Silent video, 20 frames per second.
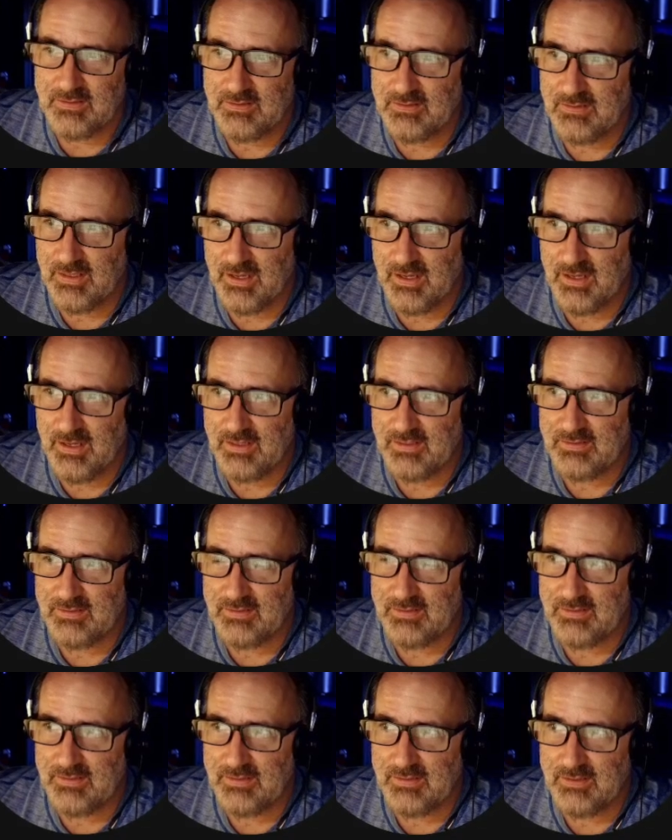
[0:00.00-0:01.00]
that
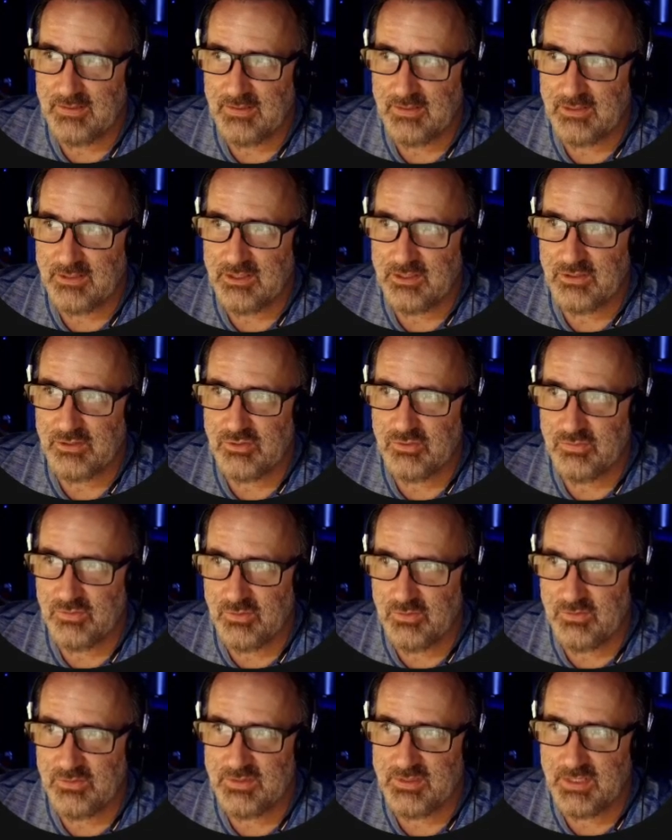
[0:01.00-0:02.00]

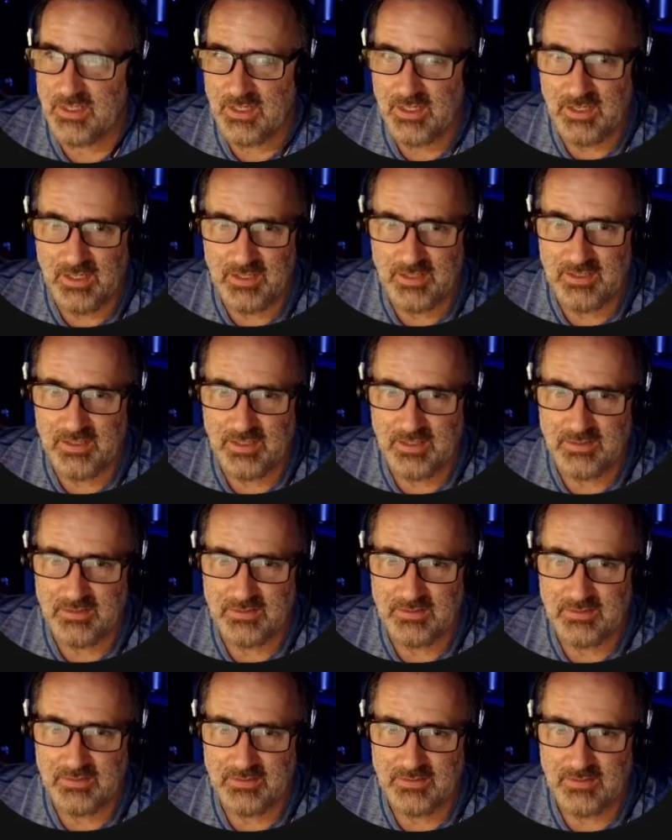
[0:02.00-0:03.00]
controls the hot end
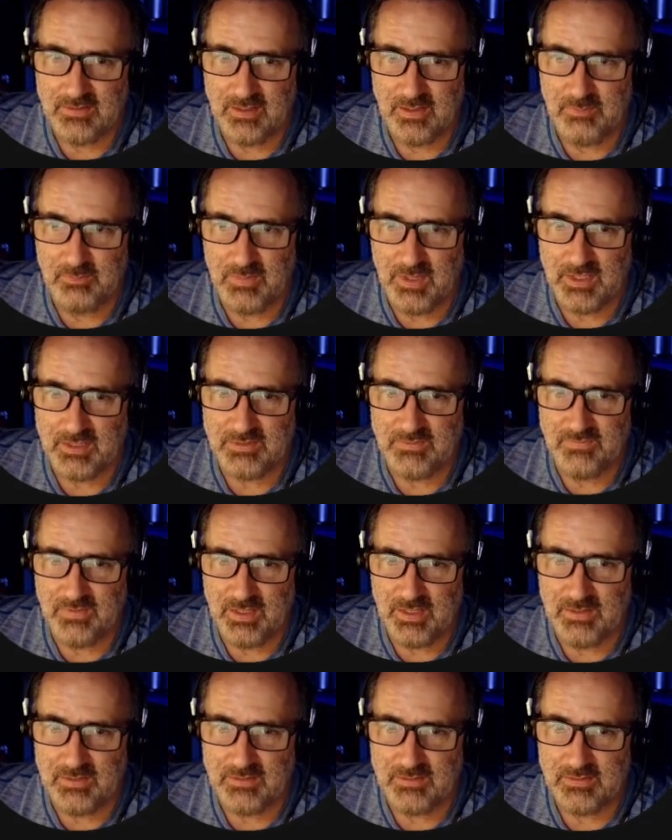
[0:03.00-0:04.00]

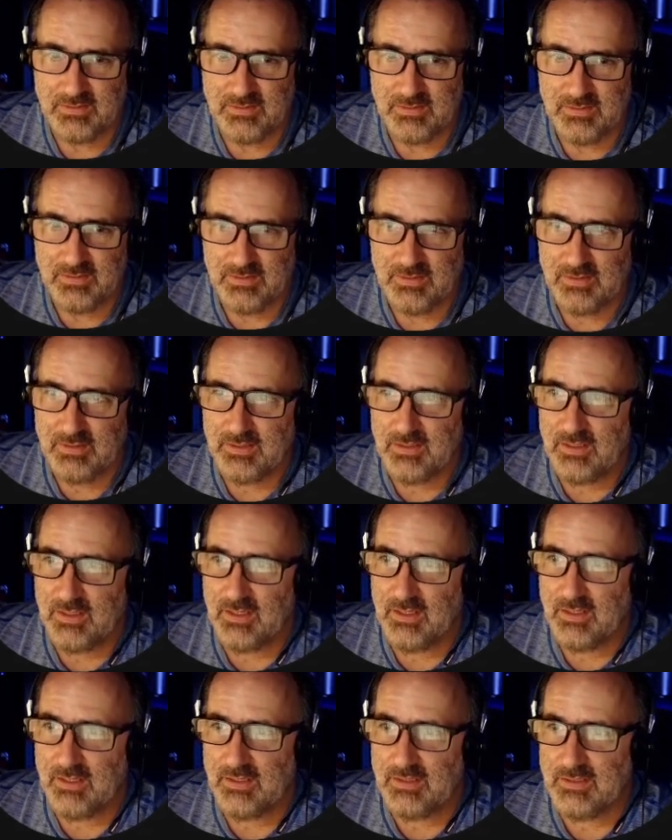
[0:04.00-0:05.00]
MOSFET
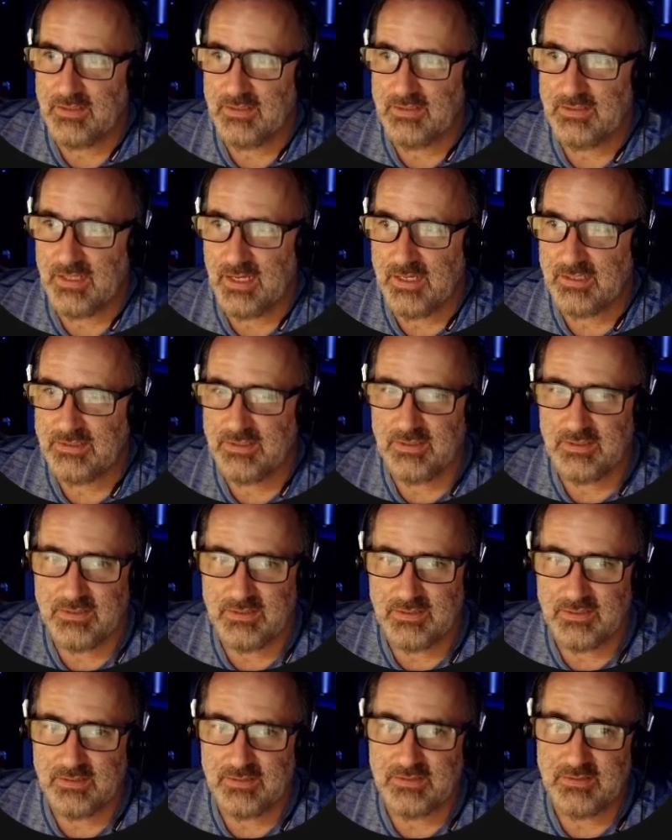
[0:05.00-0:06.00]
is actually
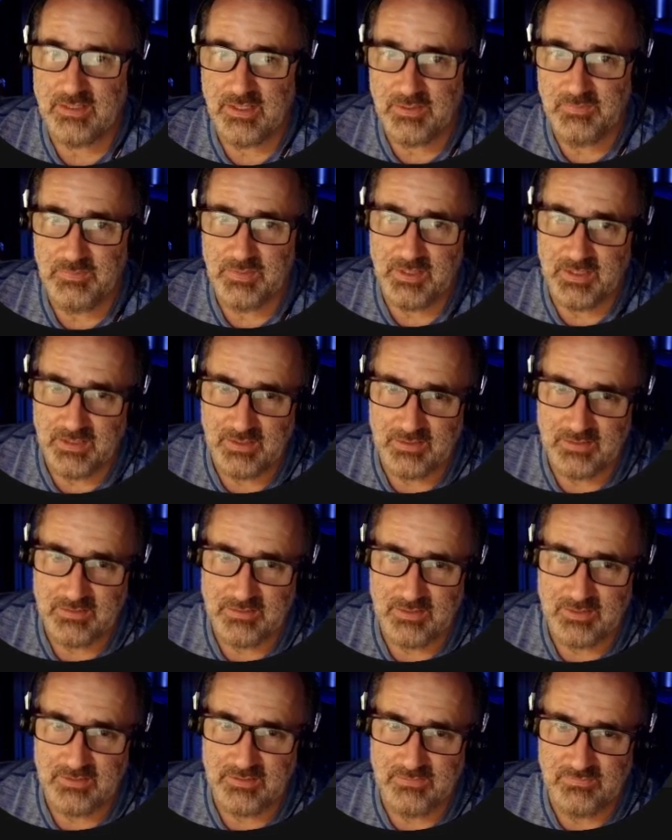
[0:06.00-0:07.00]
the same pin
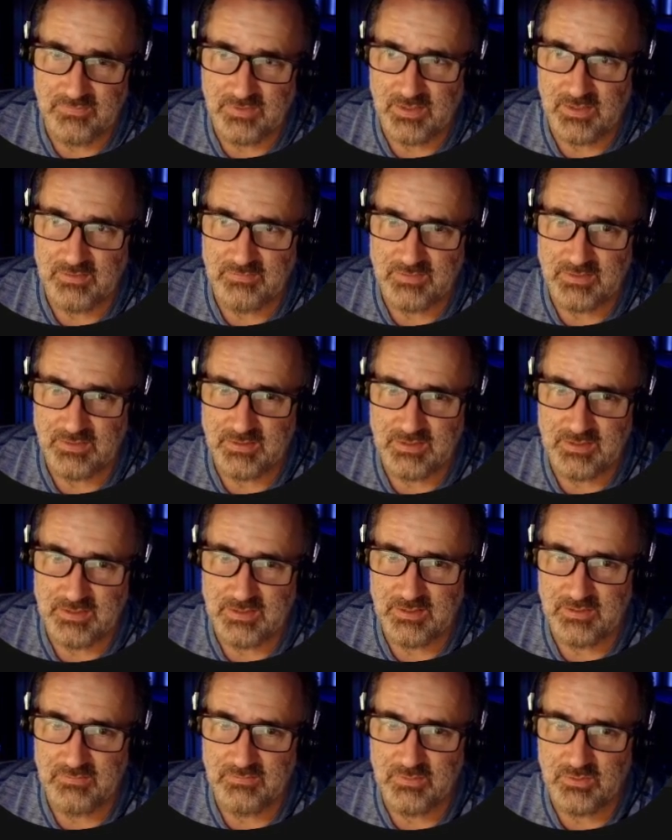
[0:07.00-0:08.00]
that's involved in the
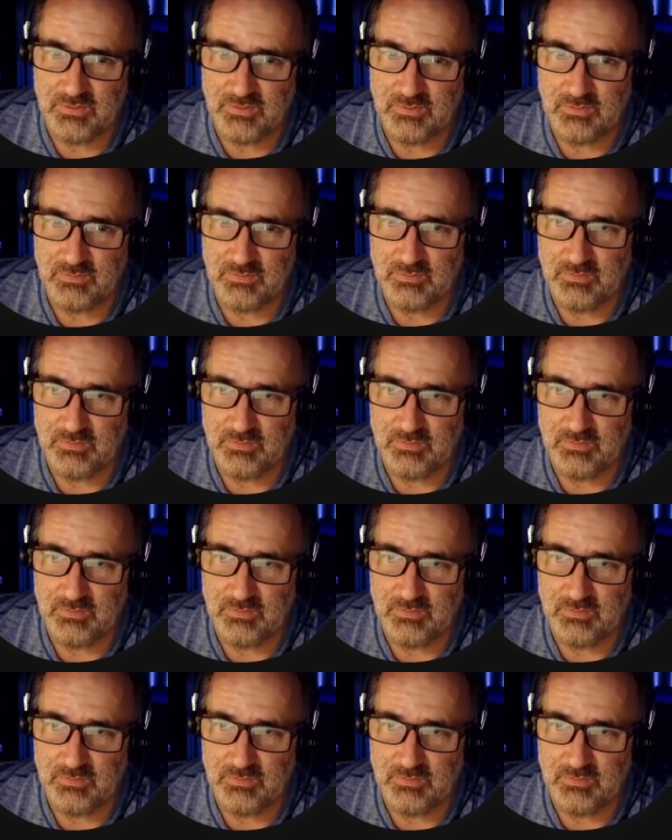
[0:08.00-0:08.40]
DFU